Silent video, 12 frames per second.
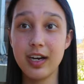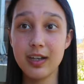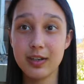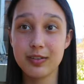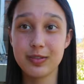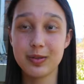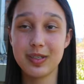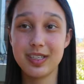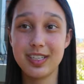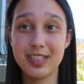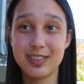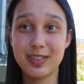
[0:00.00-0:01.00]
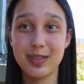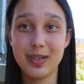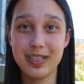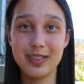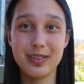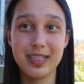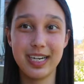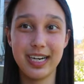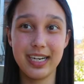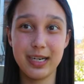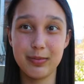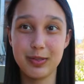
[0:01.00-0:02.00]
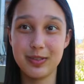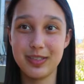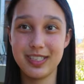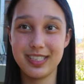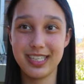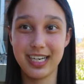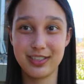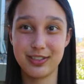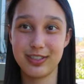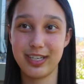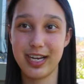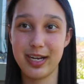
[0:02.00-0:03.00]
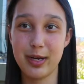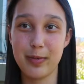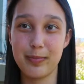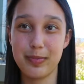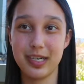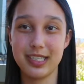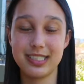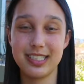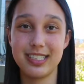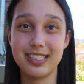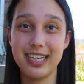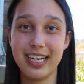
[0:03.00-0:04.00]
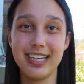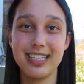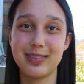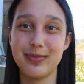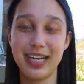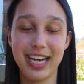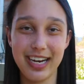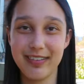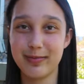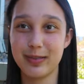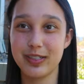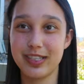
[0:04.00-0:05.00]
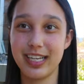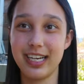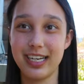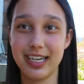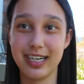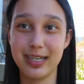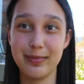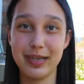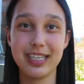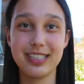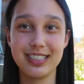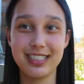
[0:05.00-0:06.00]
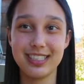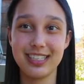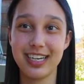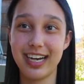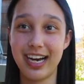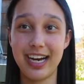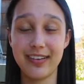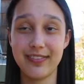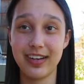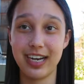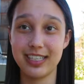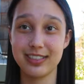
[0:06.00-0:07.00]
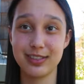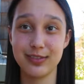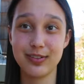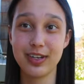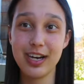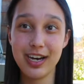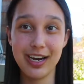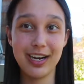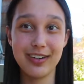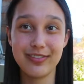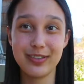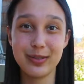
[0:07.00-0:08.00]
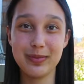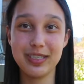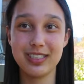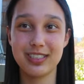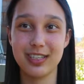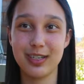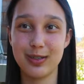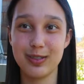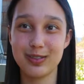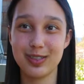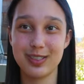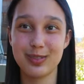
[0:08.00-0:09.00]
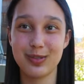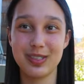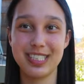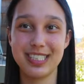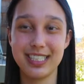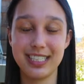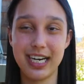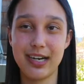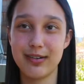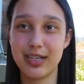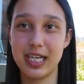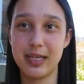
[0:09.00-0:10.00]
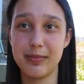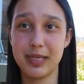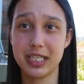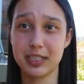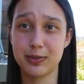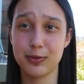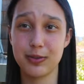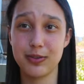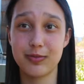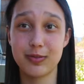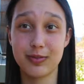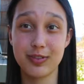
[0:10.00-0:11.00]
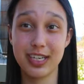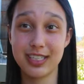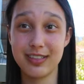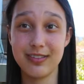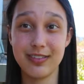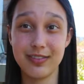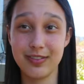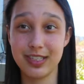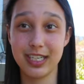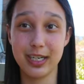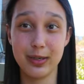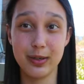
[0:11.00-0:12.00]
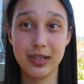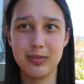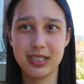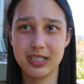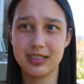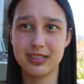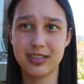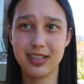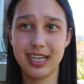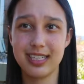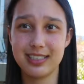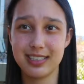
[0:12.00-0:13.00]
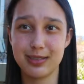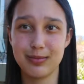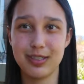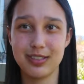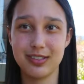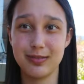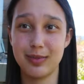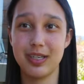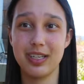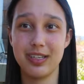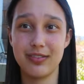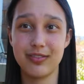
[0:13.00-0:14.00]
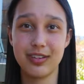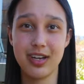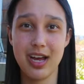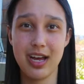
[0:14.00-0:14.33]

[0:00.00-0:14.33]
Hello everyone, so I know that I uploaded yesterday, but today is my half birthday. I am 18 and a half as of a few minutes ago, so I just wanted to sit down and make a sort of reflective video because the last 6 months of my life